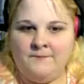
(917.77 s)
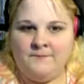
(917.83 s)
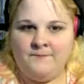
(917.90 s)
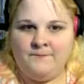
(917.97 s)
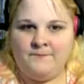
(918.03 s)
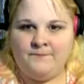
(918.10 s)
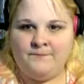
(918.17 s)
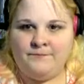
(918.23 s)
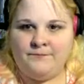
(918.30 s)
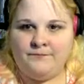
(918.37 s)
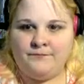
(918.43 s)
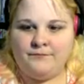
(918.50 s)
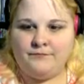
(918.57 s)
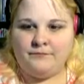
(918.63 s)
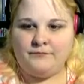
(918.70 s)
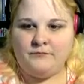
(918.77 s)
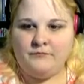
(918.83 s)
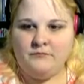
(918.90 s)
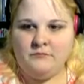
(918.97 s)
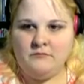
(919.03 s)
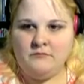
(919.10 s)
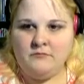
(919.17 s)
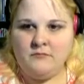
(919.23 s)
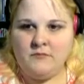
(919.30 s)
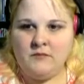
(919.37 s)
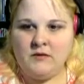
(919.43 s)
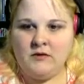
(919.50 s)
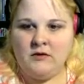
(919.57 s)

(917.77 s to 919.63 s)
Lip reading: (no one is talking)